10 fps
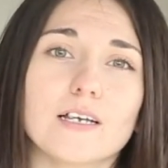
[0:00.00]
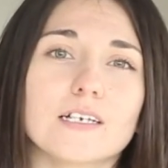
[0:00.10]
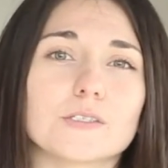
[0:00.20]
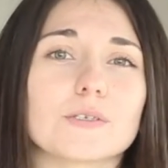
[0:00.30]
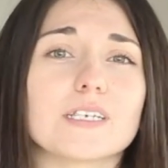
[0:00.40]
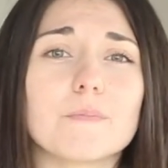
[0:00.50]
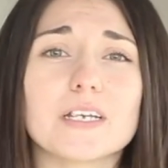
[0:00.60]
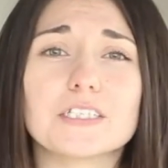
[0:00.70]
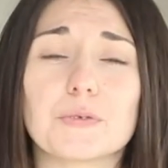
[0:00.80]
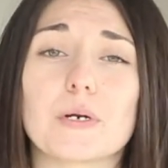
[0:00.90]
So
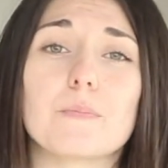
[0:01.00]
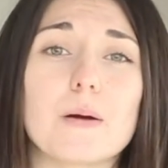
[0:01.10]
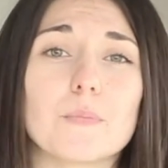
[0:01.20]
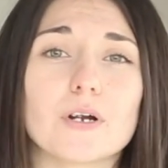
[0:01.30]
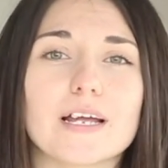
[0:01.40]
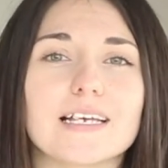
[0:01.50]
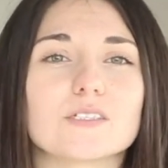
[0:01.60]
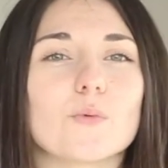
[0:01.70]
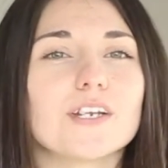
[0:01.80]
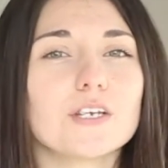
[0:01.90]
something to remember
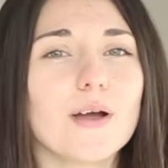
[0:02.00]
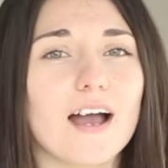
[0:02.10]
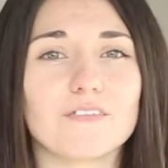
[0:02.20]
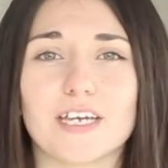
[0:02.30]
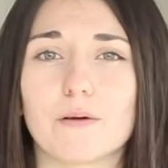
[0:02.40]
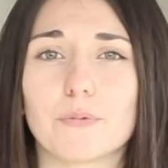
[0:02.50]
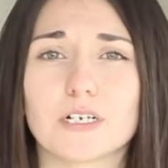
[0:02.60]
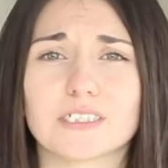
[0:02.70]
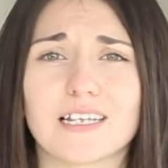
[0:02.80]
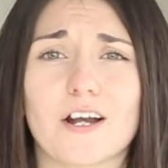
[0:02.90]
is when you have
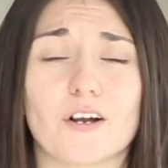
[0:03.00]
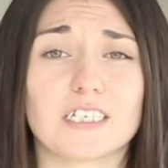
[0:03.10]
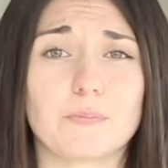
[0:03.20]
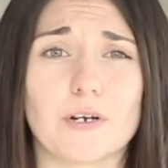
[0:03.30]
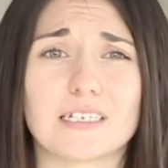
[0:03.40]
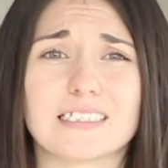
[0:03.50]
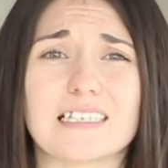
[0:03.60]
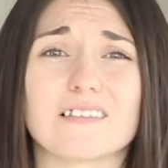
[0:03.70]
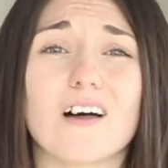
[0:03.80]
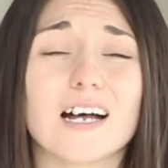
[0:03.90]
campers that are
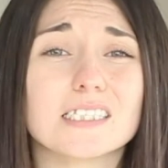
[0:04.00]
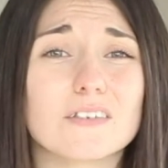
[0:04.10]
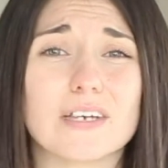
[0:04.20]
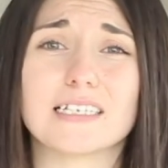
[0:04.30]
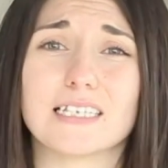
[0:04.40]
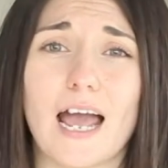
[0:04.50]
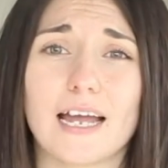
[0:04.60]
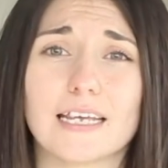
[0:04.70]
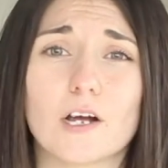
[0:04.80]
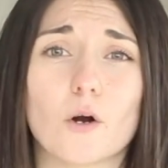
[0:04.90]
experiencing lots of
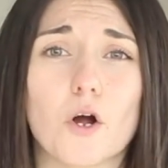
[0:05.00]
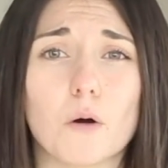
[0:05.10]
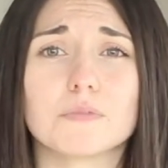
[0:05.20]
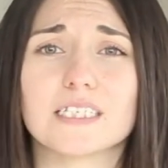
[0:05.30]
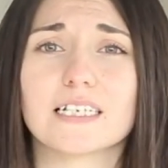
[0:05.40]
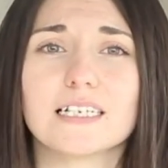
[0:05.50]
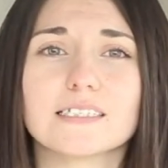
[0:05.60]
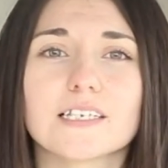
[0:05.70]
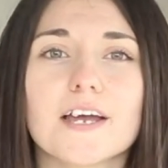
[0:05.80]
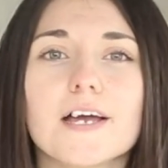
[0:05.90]
anxiety or homesickness,
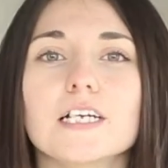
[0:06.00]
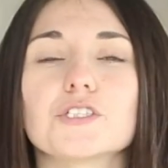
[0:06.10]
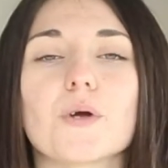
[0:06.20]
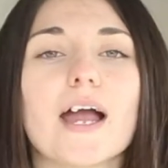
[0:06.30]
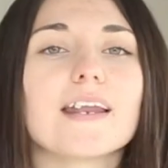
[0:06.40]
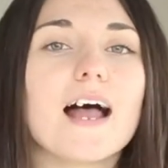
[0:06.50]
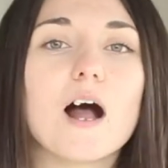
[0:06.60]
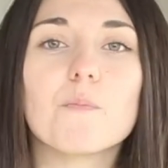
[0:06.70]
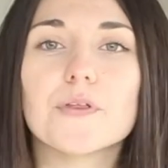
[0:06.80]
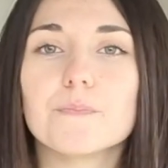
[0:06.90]
try to
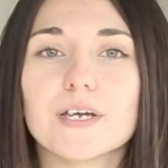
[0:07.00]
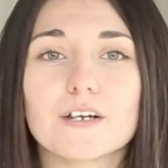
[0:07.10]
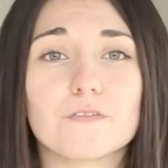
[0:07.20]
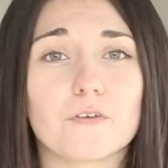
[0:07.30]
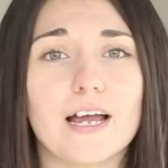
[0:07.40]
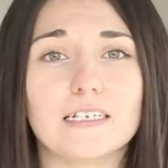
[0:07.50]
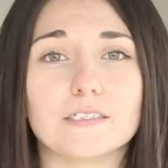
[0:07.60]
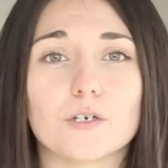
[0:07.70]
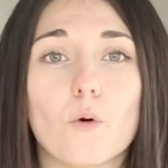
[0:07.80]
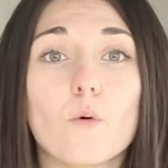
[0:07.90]
help them make a
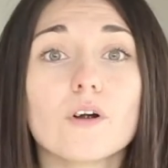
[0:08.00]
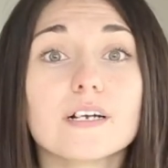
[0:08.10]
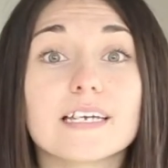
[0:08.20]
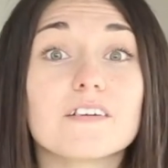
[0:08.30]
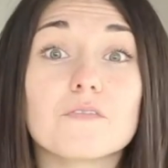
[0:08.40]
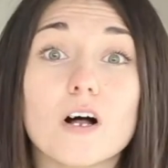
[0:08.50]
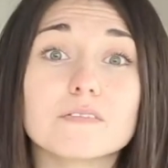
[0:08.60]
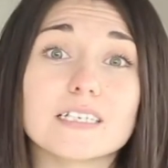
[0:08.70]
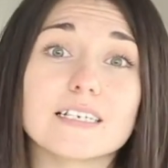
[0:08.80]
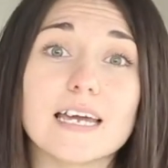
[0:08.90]
friend or get
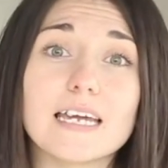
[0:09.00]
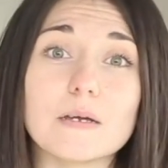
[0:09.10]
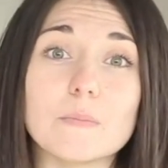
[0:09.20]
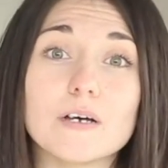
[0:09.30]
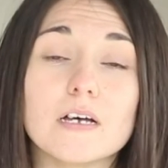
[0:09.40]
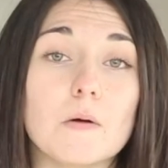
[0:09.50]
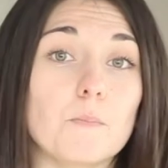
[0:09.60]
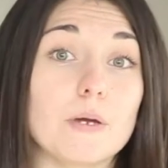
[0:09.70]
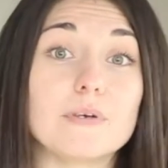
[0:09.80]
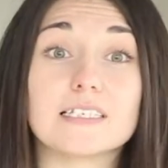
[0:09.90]
involved in a game.
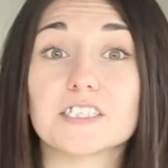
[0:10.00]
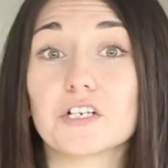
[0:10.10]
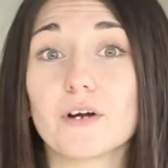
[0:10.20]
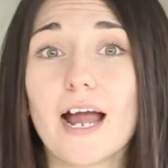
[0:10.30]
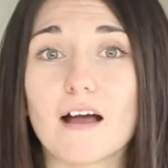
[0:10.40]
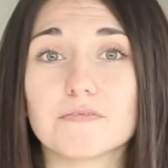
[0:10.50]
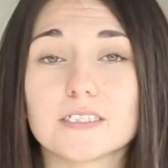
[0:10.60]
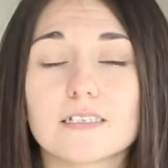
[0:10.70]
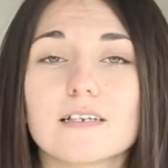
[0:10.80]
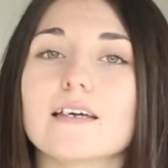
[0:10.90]
Maybe it's a
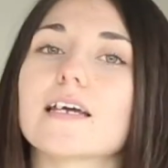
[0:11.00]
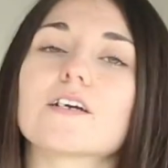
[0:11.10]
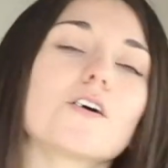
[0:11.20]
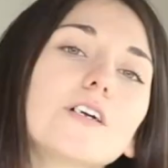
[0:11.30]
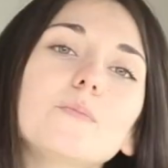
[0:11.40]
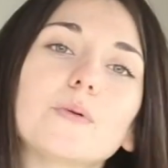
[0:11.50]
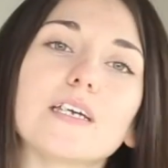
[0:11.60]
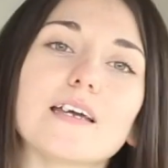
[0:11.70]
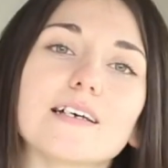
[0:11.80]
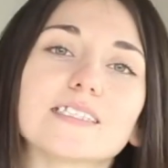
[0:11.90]
craft. It could
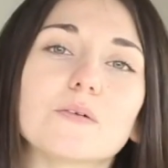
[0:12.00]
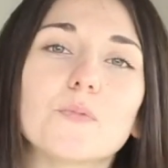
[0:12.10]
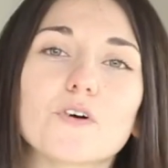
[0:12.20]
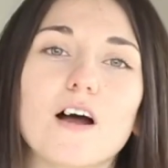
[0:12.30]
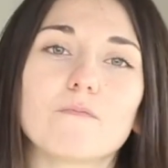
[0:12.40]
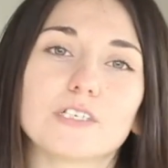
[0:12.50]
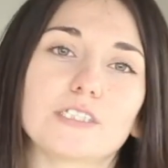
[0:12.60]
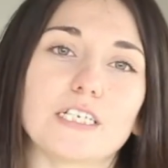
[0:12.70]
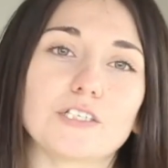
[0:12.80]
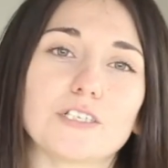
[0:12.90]
be a simple
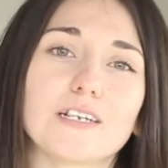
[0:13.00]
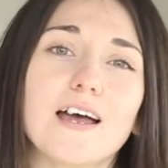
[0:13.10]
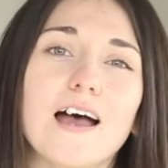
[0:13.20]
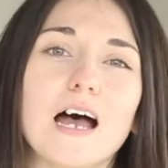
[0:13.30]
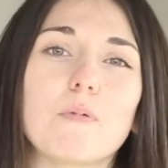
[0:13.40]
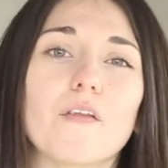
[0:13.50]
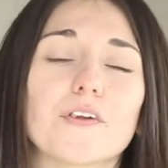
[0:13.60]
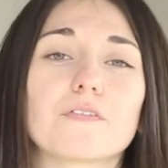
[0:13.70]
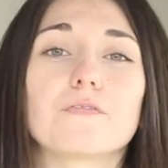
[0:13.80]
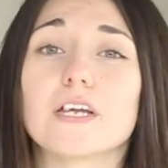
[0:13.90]
conversation about
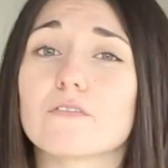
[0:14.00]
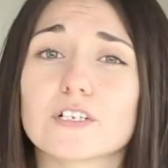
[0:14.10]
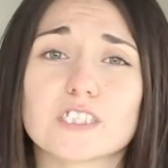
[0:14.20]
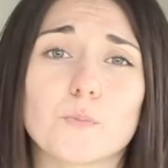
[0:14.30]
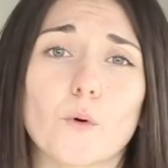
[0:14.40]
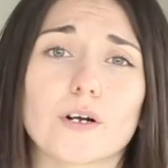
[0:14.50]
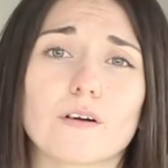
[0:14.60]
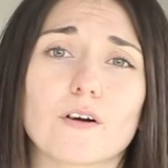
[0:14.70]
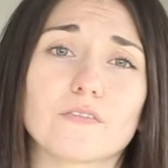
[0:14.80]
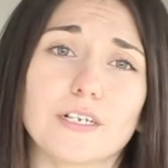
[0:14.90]
their favorite sport
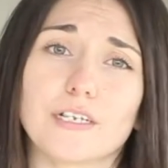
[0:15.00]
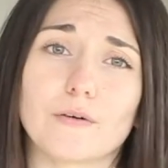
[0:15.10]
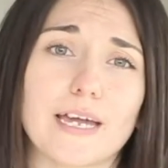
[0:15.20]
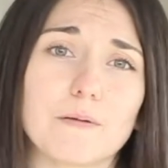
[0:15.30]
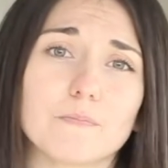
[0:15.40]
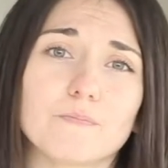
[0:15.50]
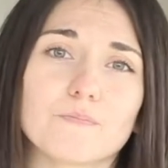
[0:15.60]
or video game.